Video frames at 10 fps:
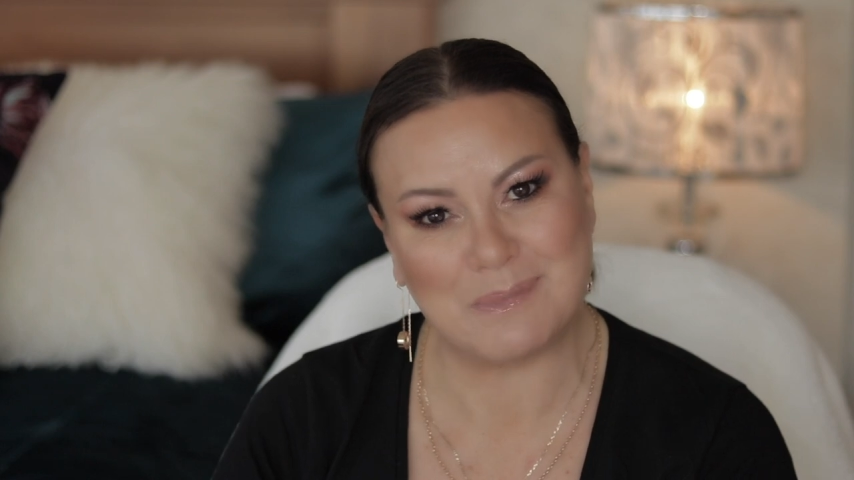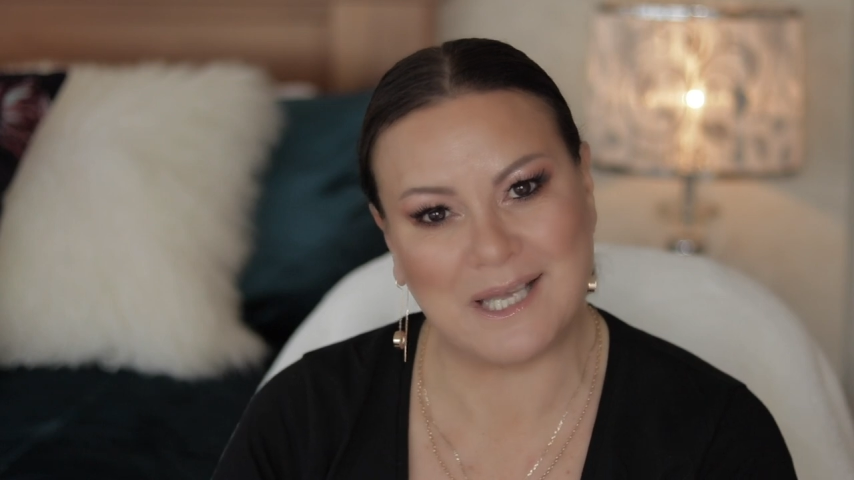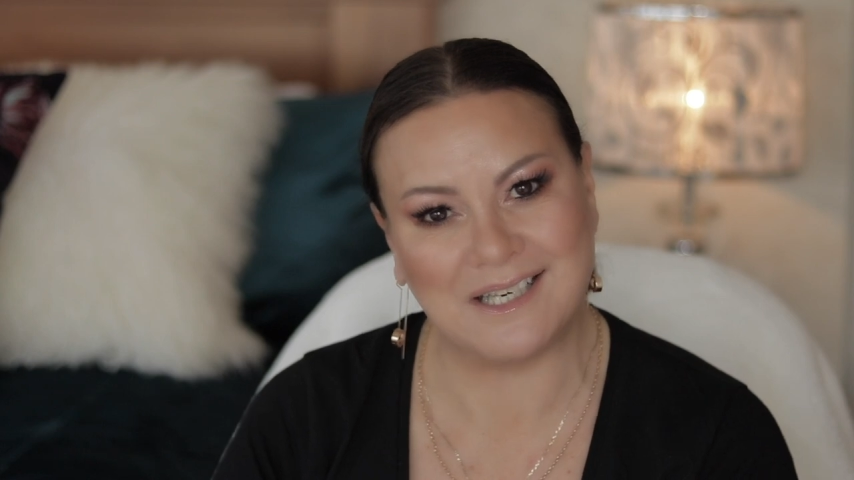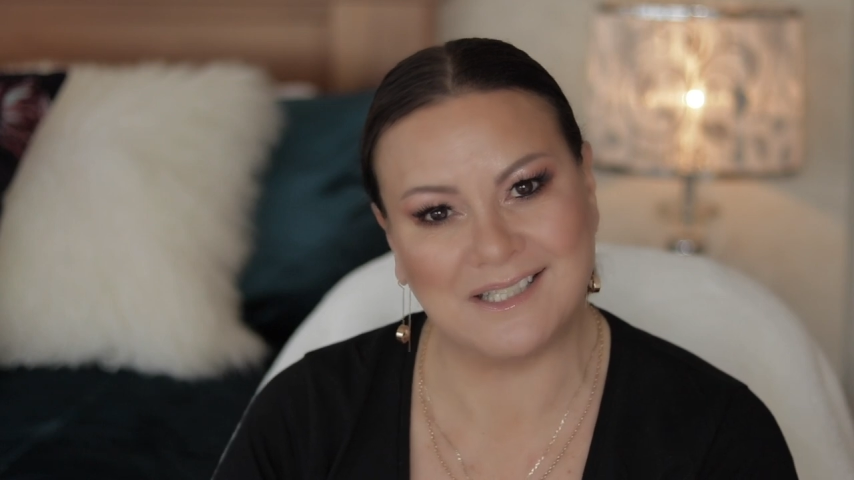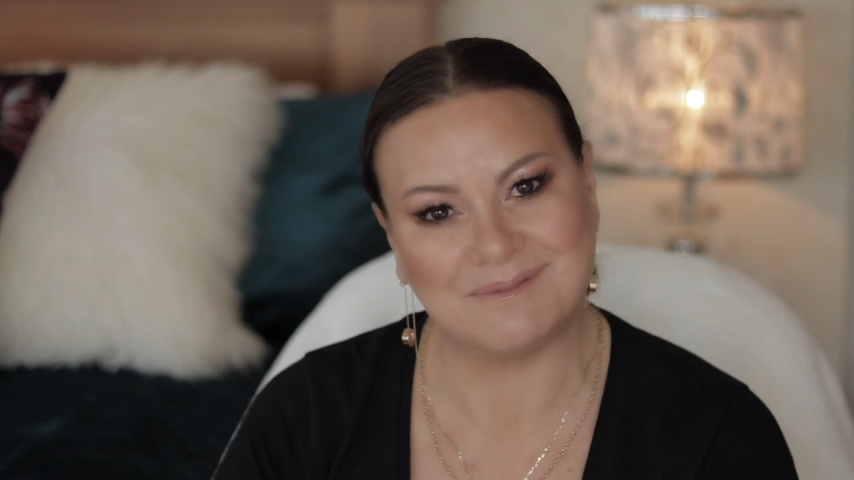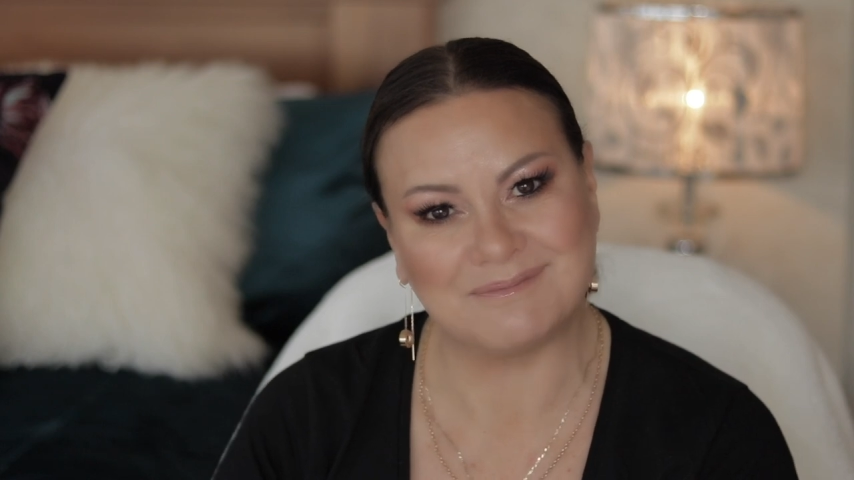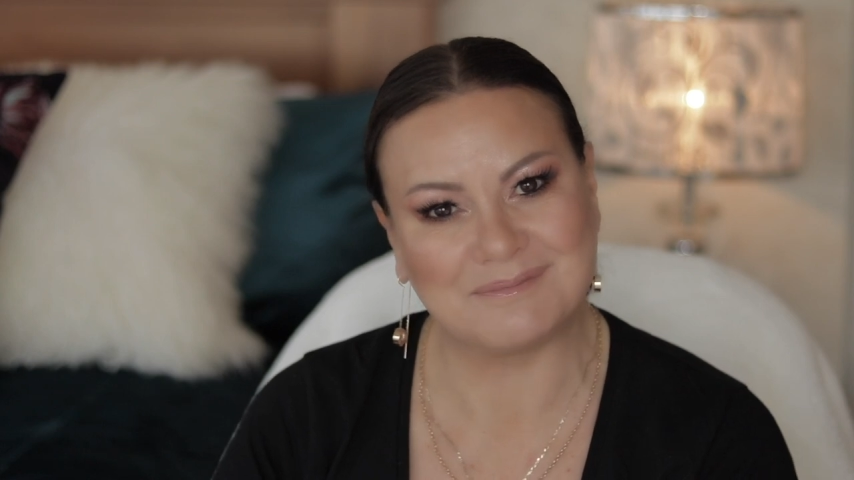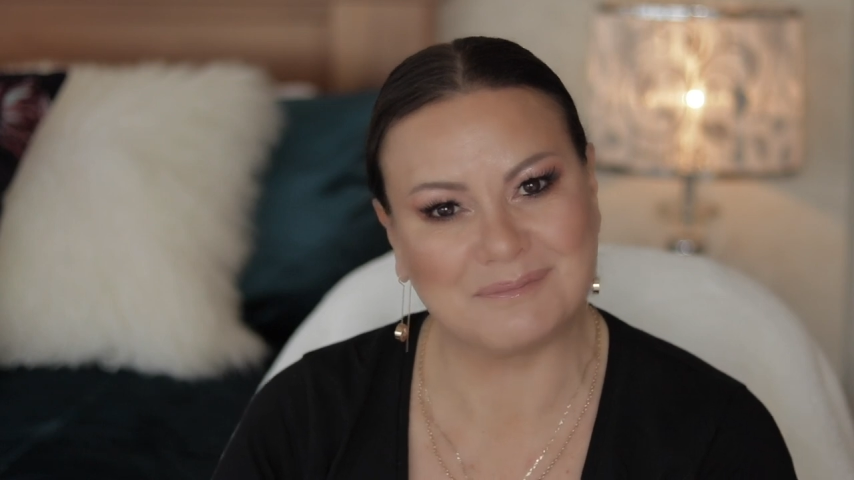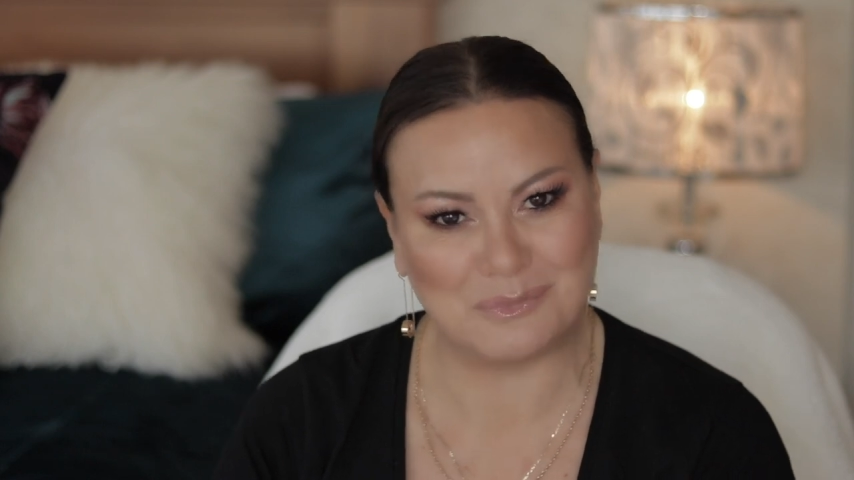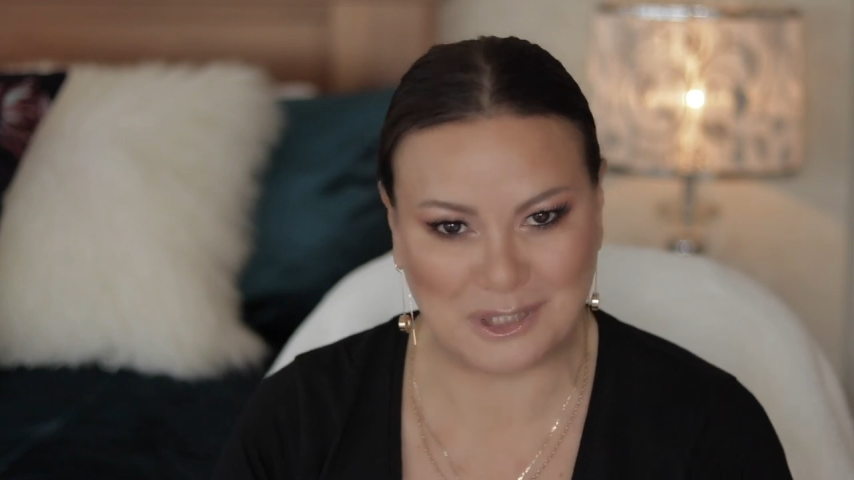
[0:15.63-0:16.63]
palette,
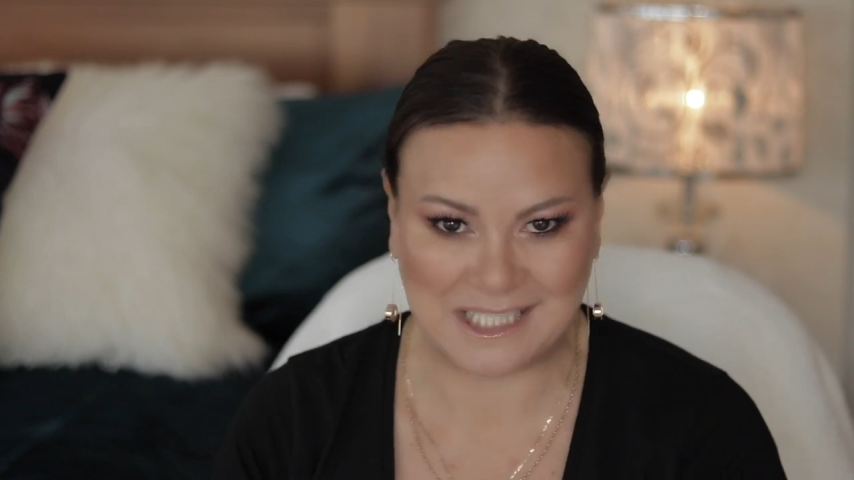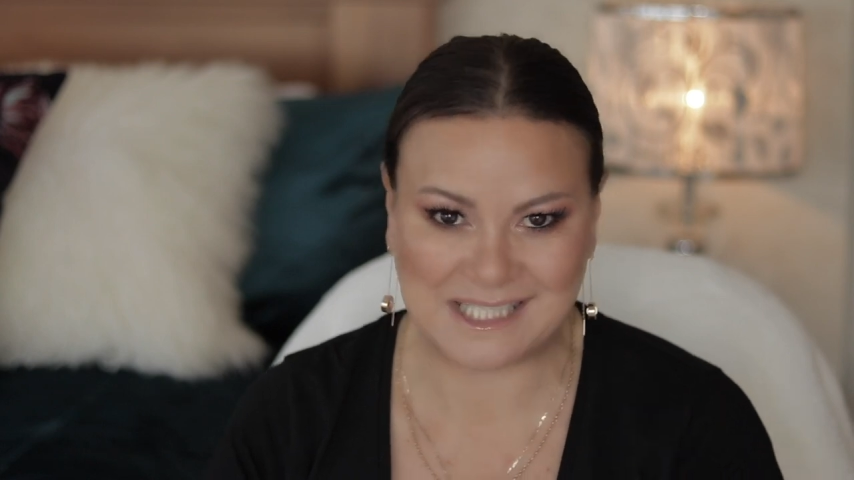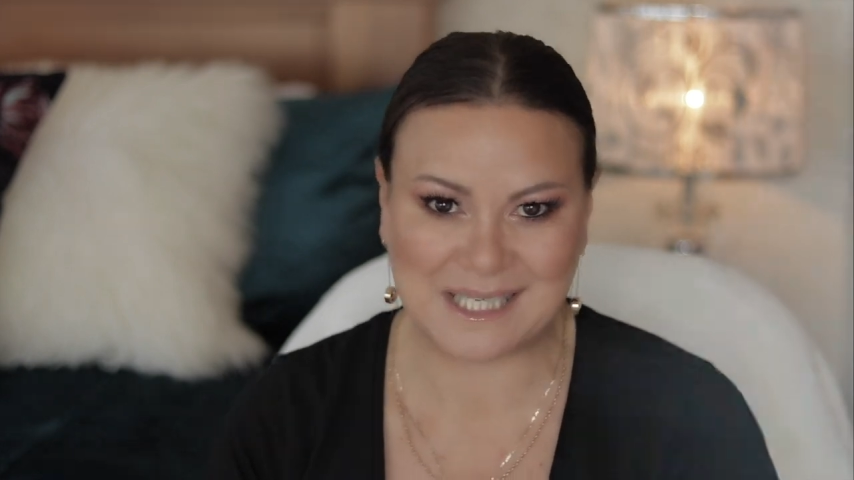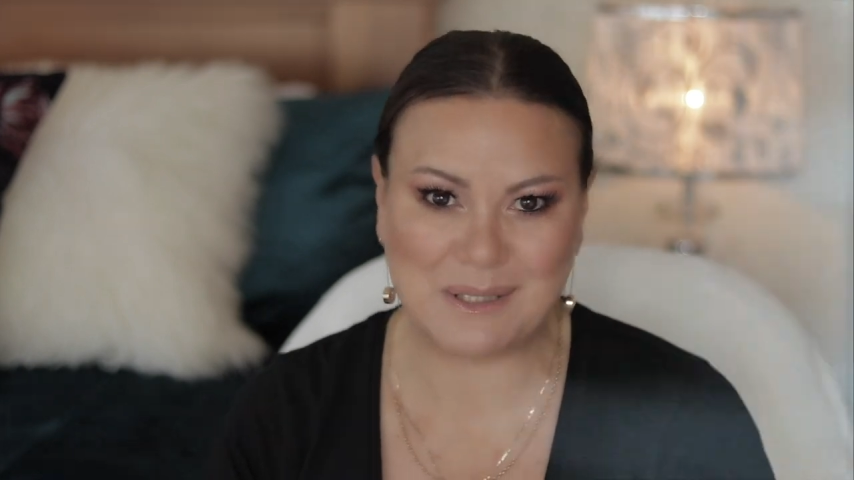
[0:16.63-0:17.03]
please